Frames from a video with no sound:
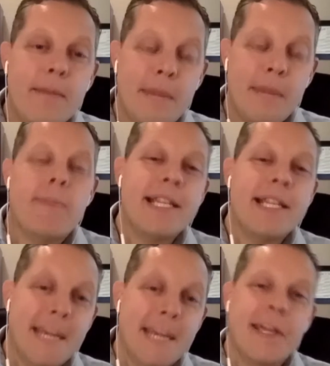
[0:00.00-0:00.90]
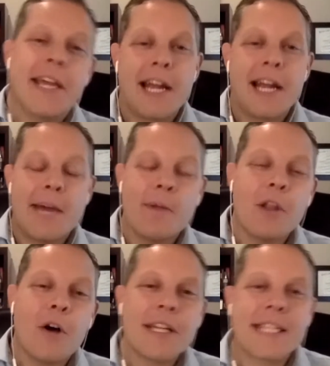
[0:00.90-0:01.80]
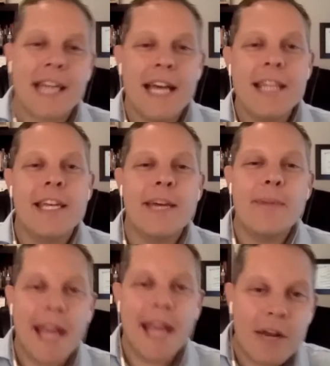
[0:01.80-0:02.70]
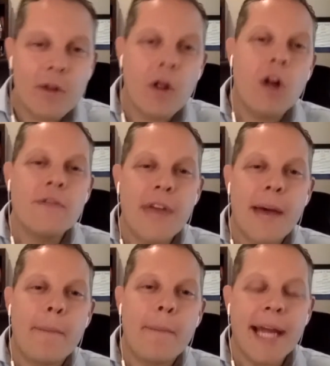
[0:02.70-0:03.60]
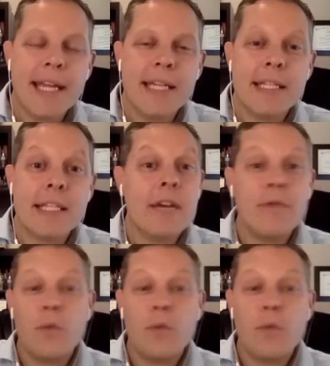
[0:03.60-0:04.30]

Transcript: me and my team can kind of come alongside them and handle all of that back end stuff,